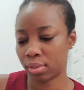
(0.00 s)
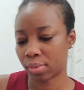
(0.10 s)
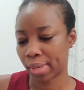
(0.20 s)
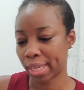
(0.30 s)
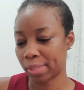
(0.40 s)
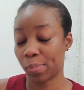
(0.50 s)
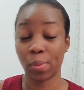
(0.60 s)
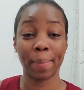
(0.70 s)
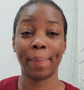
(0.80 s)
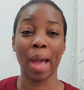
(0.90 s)
So I guess
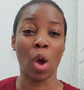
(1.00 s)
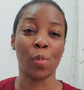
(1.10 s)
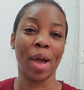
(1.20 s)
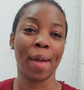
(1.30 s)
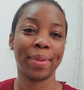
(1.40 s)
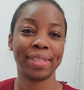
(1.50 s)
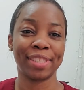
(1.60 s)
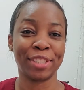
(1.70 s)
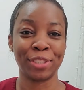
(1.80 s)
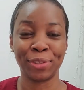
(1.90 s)
with baobab is
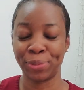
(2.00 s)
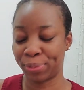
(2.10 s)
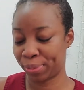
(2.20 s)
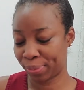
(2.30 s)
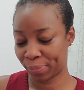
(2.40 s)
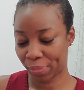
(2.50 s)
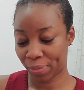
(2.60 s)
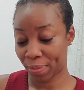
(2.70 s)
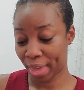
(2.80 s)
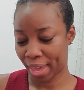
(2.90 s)
the new
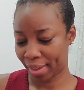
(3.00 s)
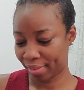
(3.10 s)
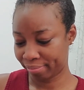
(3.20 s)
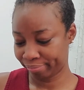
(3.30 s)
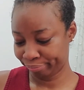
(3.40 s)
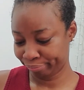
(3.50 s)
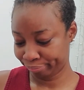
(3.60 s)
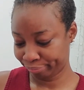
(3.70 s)
thing. Hmm.